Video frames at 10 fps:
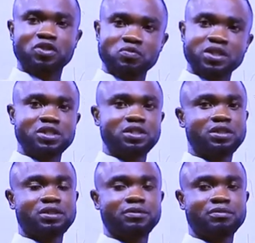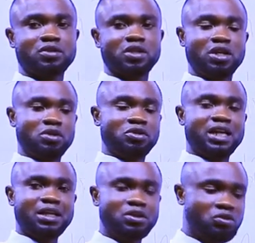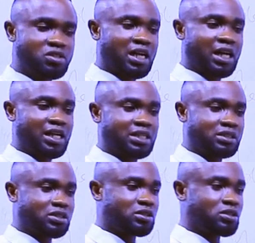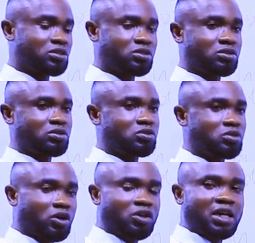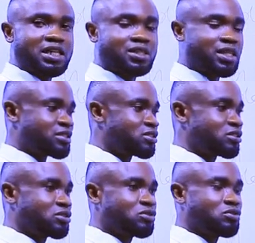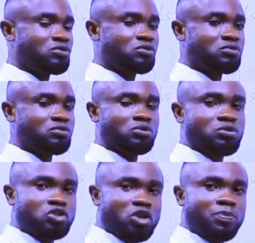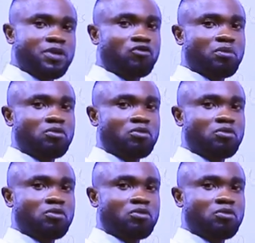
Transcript: the wedge. You can't use your hand or your strength to stop it from